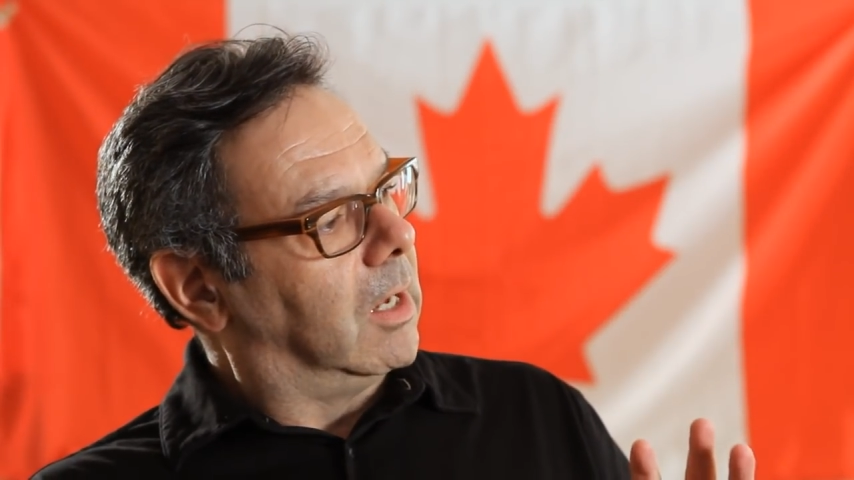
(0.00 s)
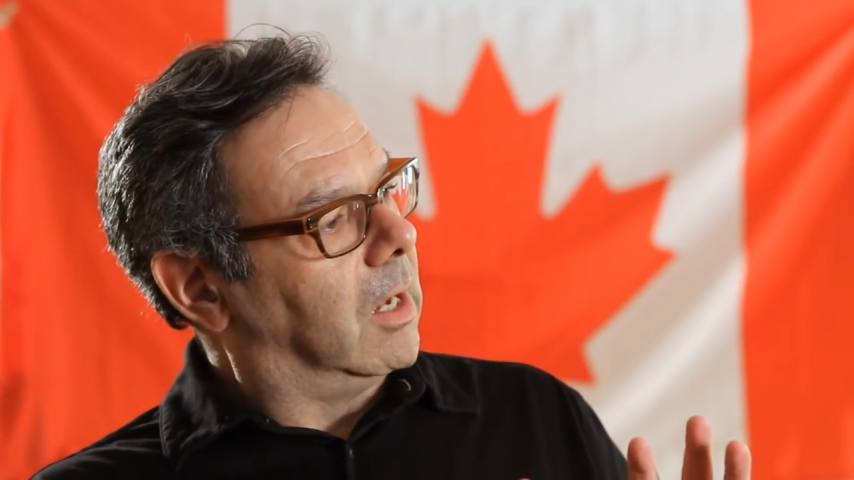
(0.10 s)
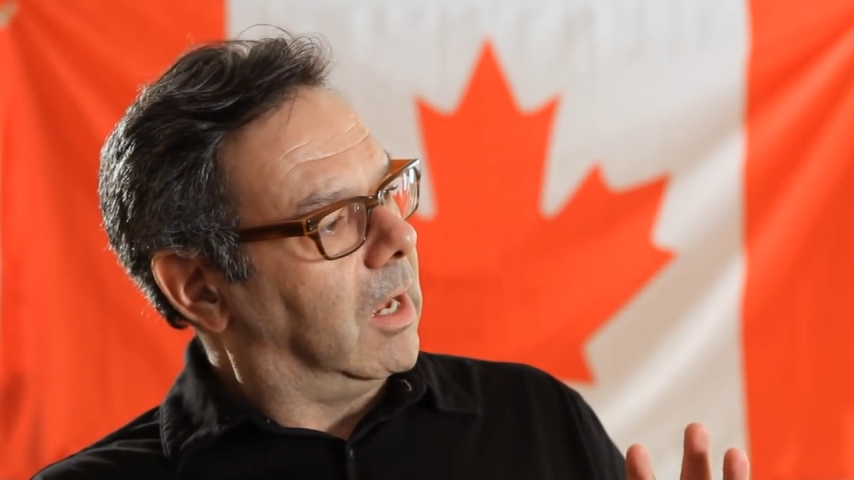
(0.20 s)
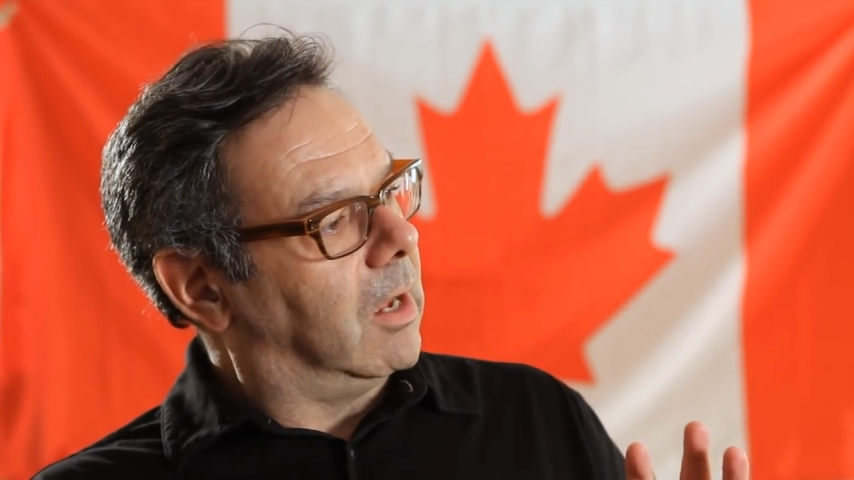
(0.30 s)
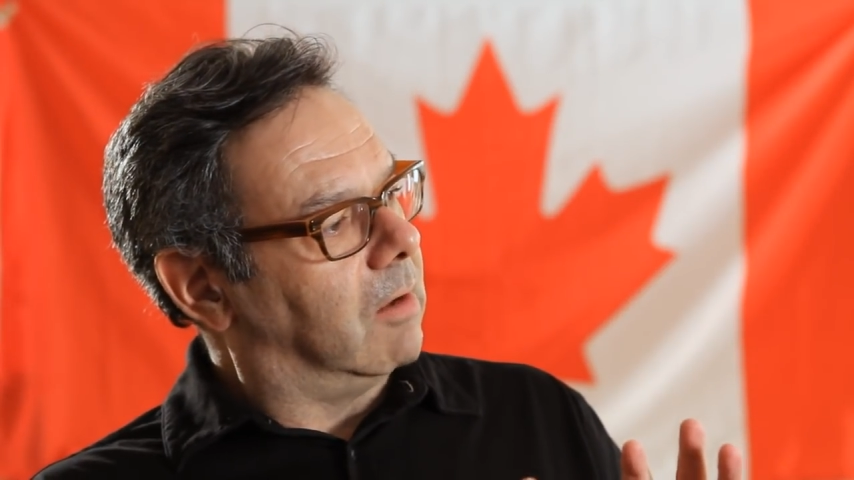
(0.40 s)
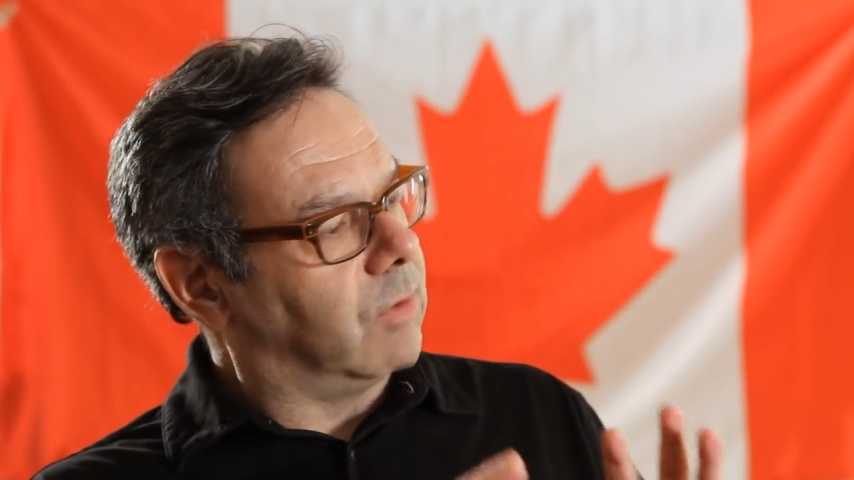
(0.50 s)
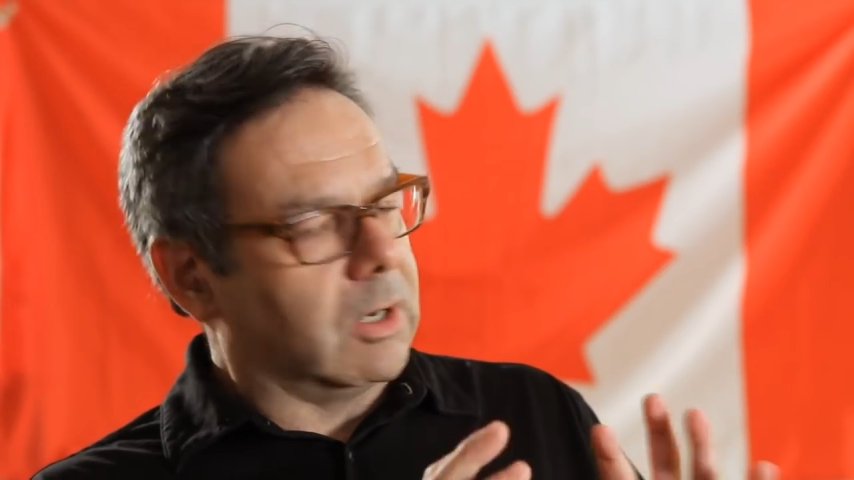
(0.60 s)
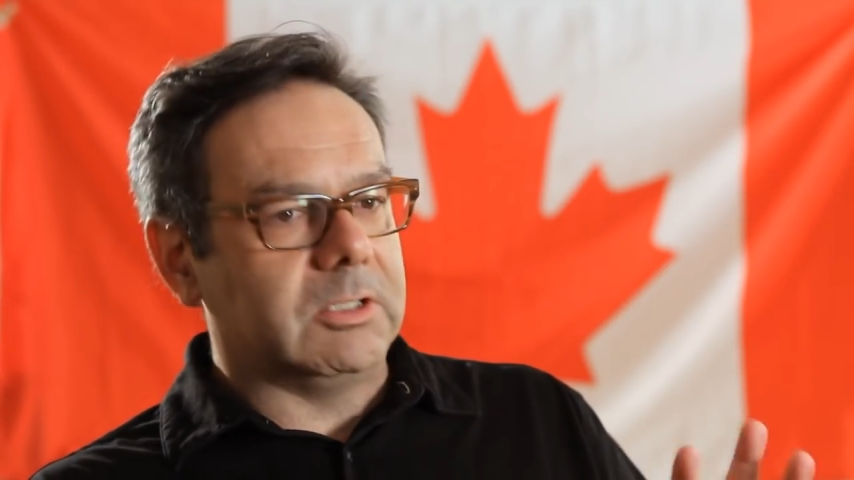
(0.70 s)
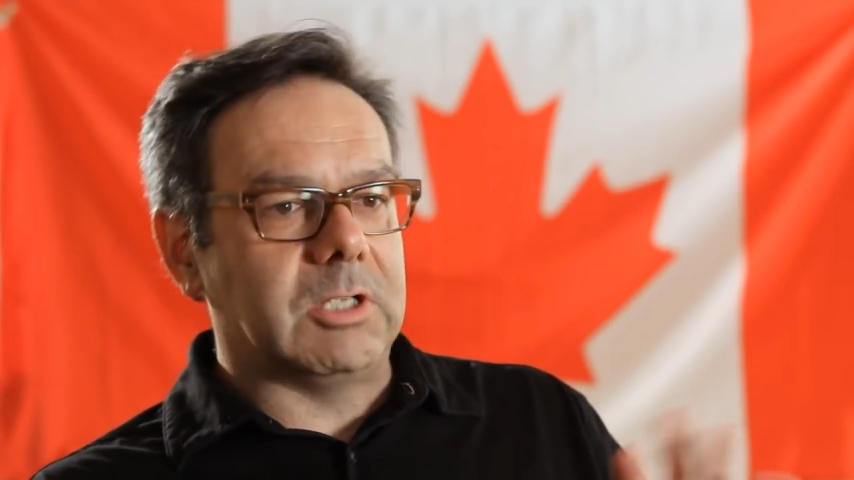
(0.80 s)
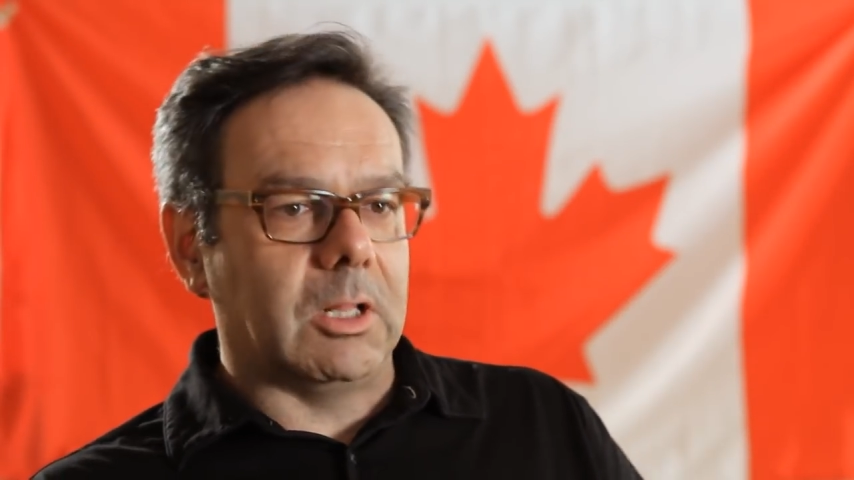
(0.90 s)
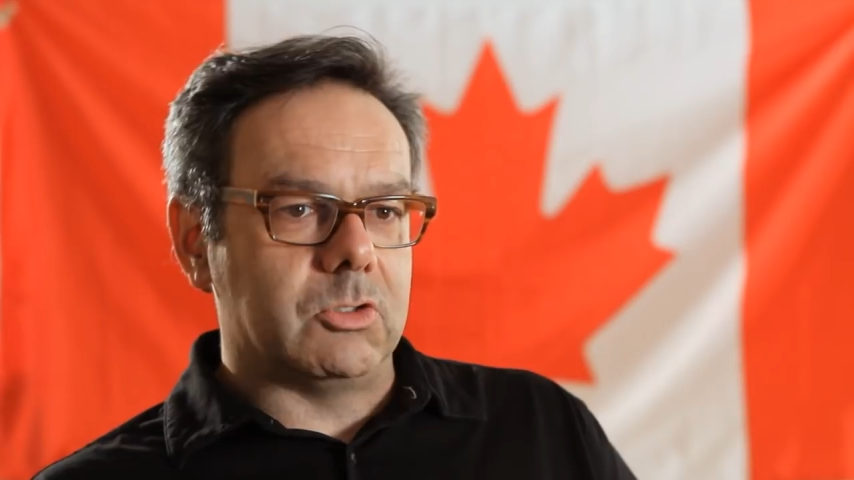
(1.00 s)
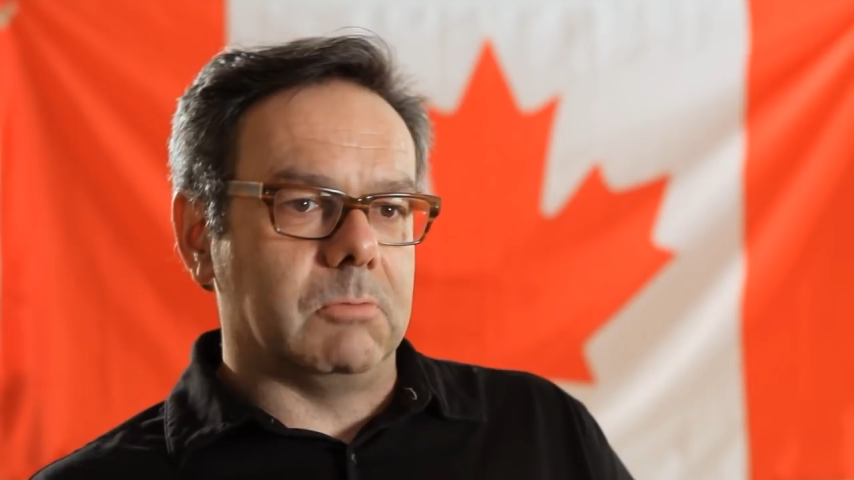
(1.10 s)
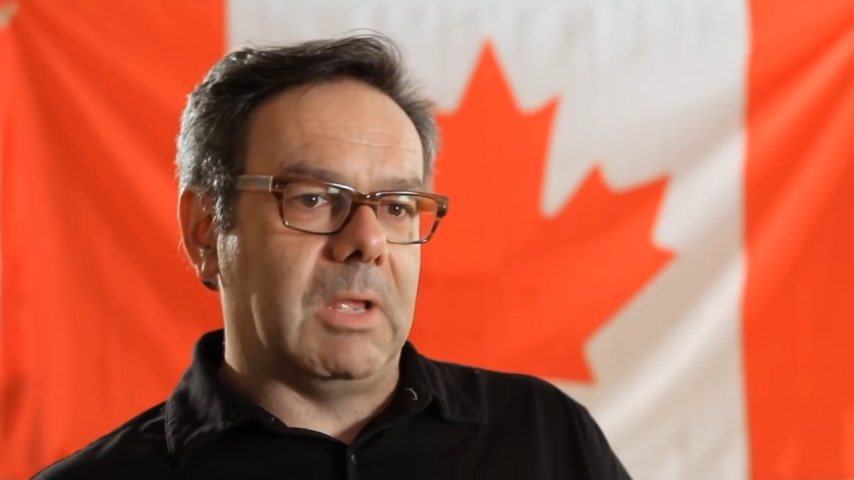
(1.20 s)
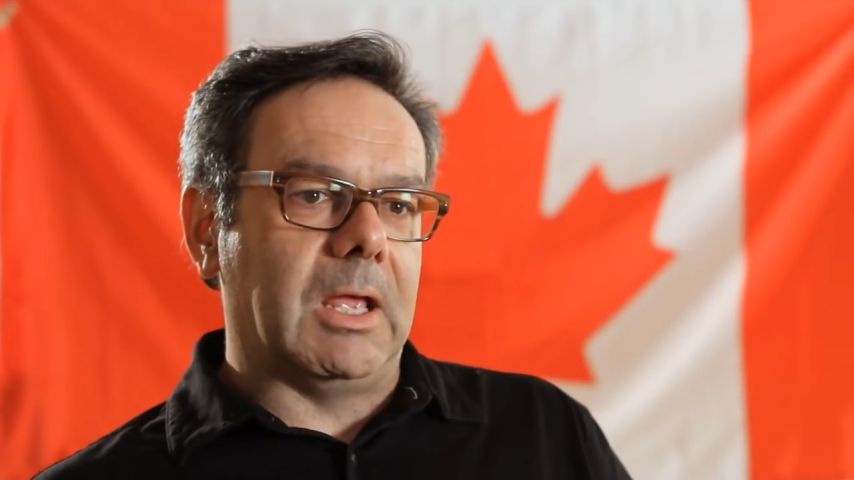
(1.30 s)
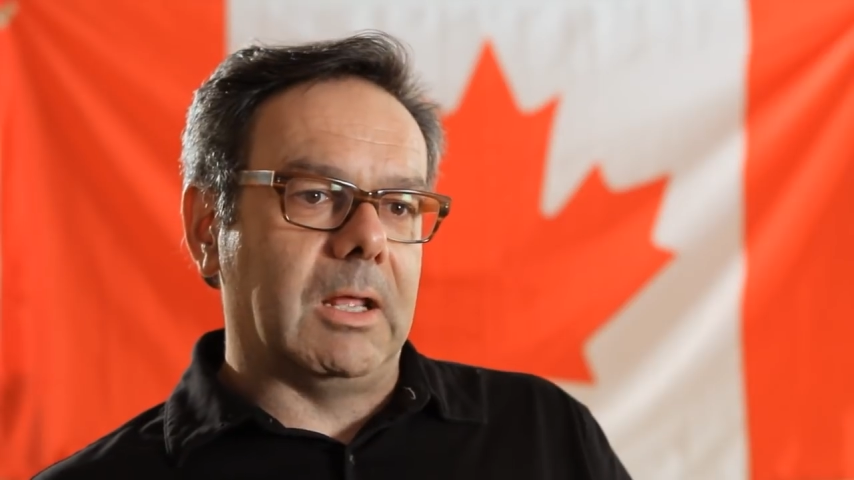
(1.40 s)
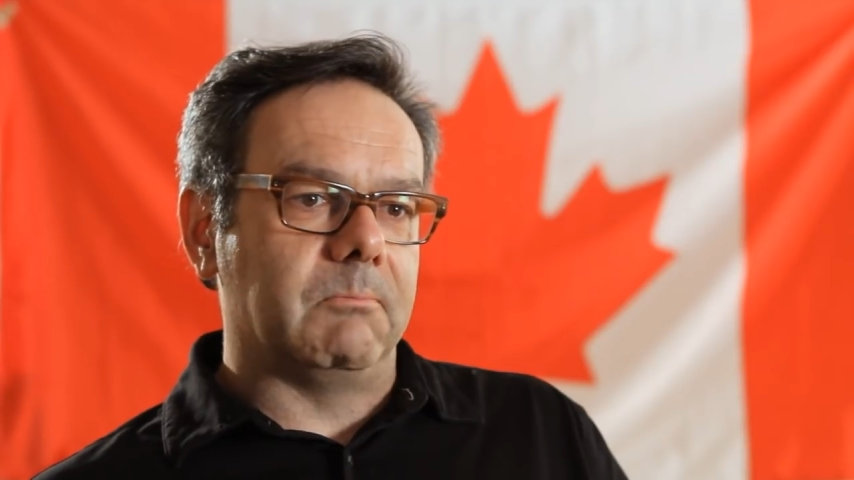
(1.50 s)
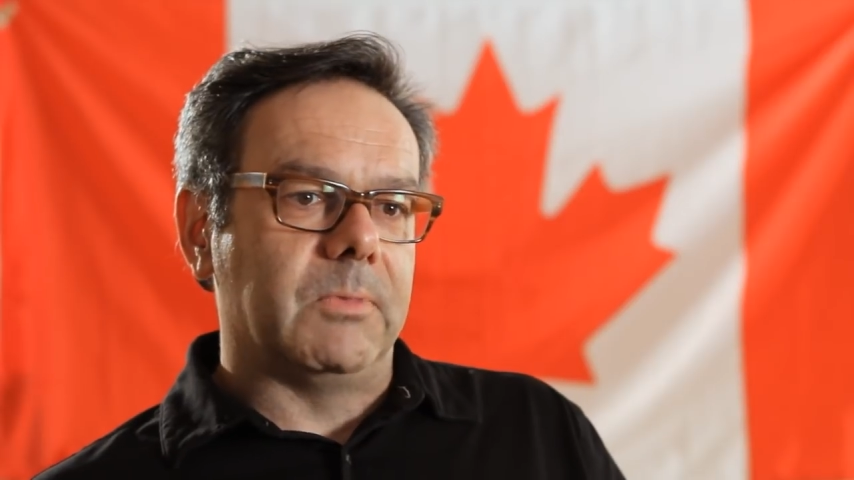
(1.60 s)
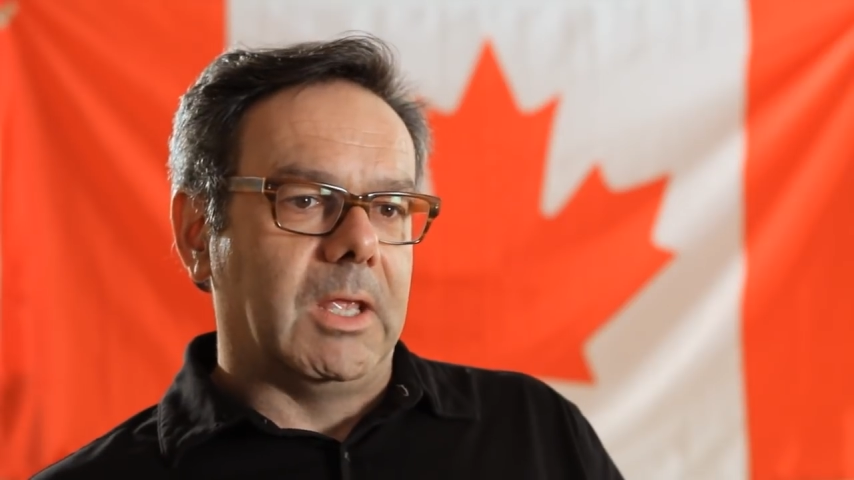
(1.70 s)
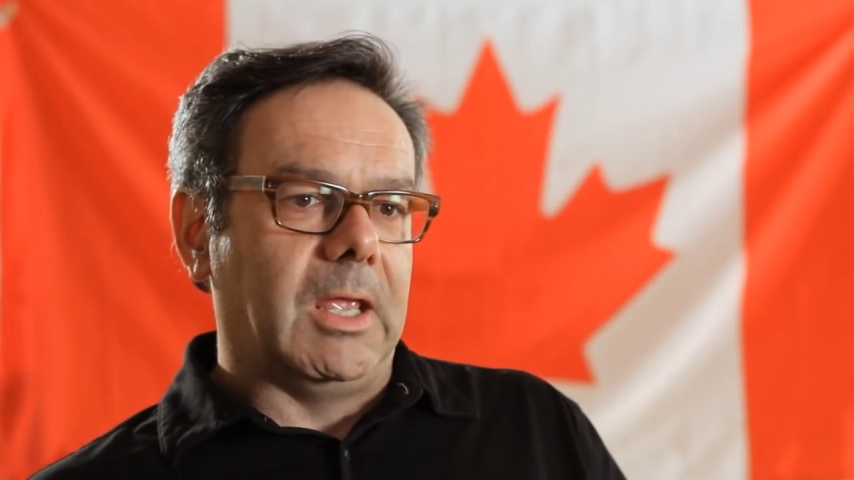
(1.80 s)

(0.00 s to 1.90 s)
a very intelligent man